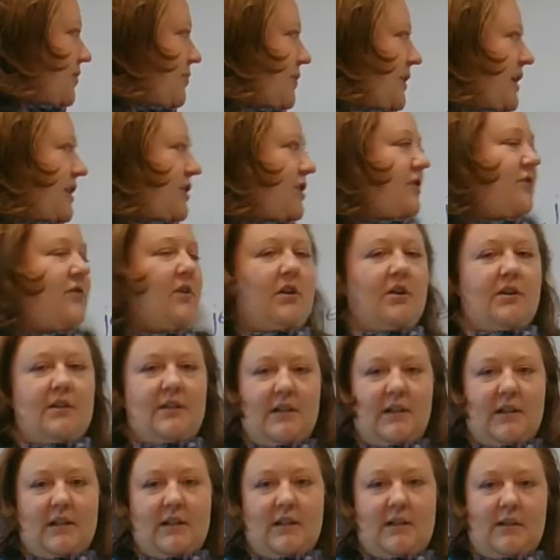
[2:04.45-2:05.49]
to each of our
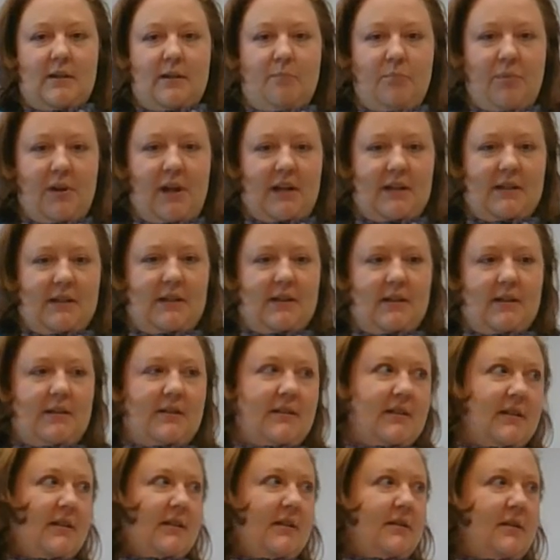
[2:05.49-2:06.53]
6 places.
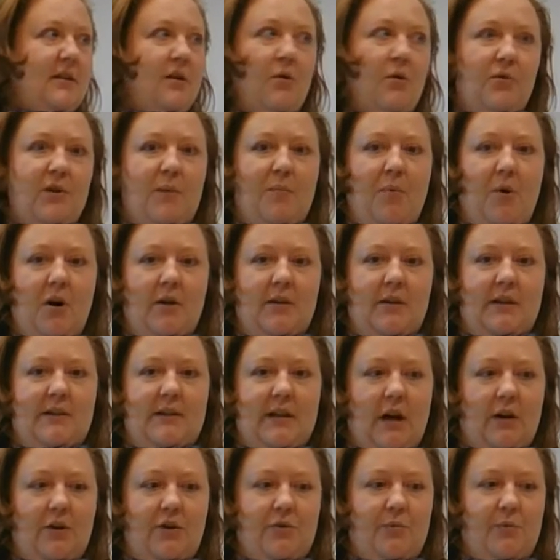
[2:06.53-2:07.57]
This is the only part
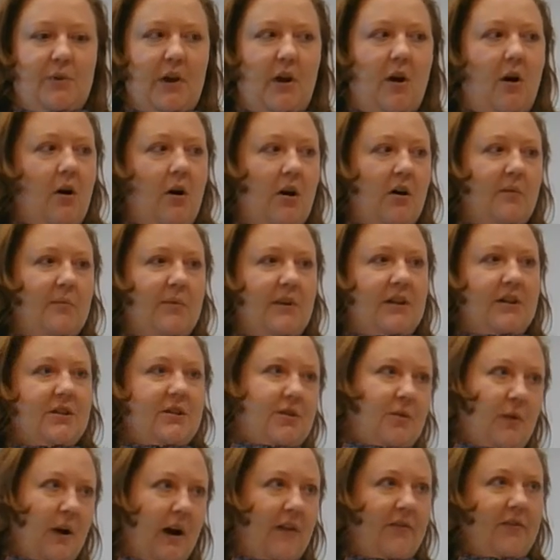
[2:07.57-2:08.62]
that's actually hard
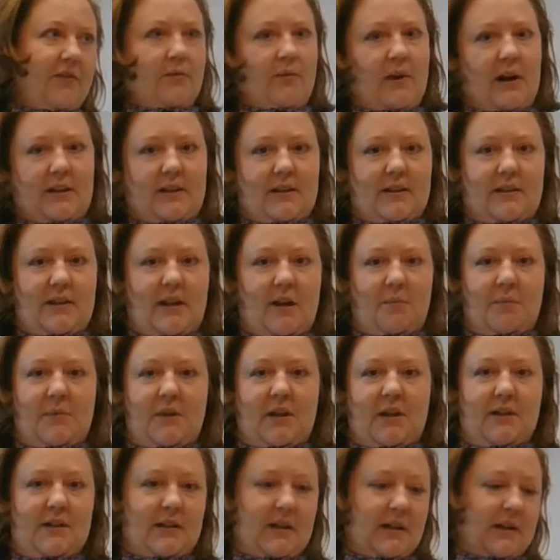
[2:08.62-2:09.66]
because you have to write the same
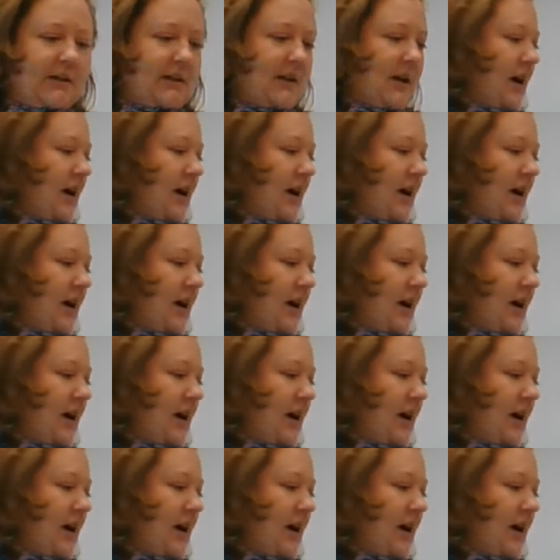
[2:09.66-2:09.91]
thing 6